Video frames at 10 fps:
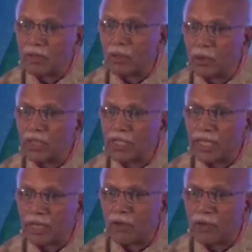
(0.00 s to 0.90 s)
Guruji
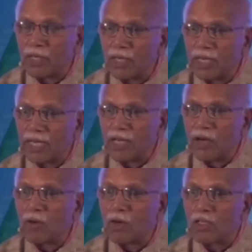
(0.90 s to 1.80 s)
Tagore did
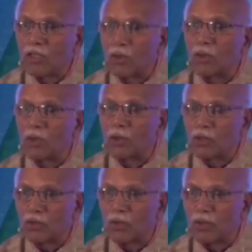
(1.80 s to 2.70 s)
not want to school, go
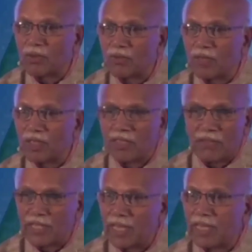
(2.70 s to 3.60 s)
to school. His
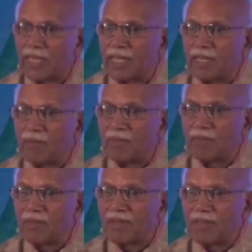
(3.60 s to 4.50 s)
father encouraged him,
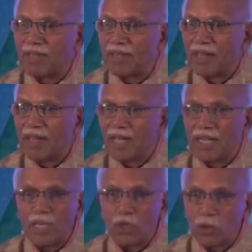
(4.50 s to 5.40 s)
and
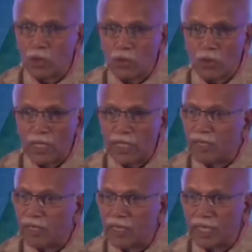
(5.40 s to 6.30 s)
he didn't go to school, he
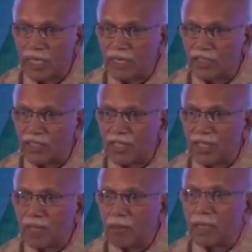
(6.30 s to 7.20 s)
didn't learn English.
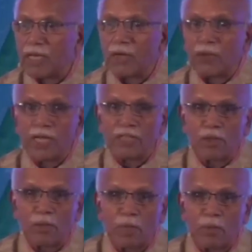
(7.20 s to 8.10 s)
But Tagore gets
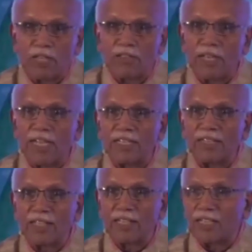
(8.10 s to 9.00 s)
the Nobel Prize in
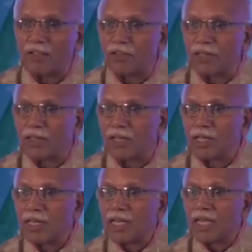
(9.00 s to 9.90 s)
1913 for the
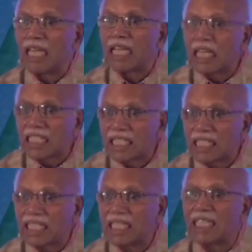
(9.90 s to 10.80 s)
English
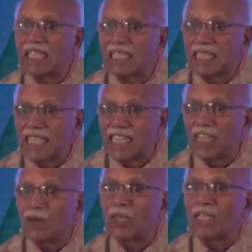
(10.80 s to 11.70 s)
Gitanjali
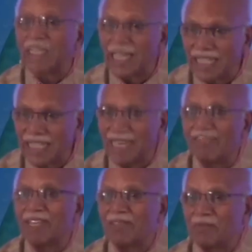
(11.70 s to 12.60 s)
he wrote in 1911.